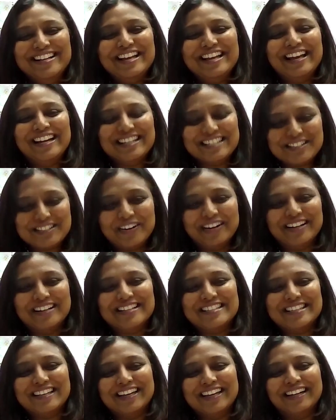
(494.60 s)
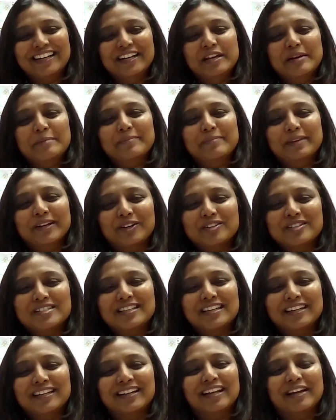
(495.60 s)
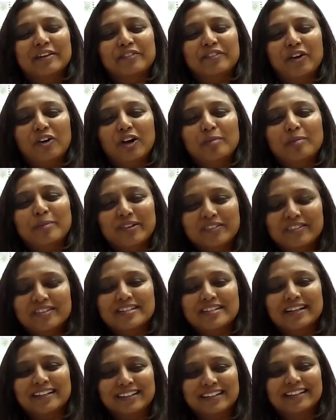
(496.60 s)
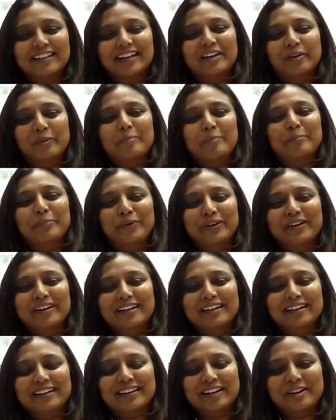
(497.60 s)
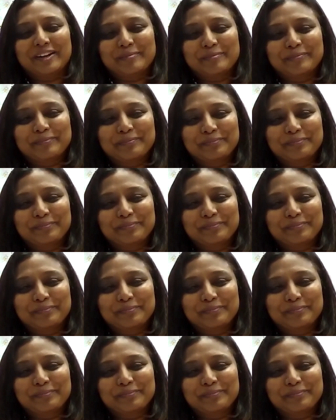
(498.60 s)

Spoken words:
And it's very sad because they've all been rejected at one point in time.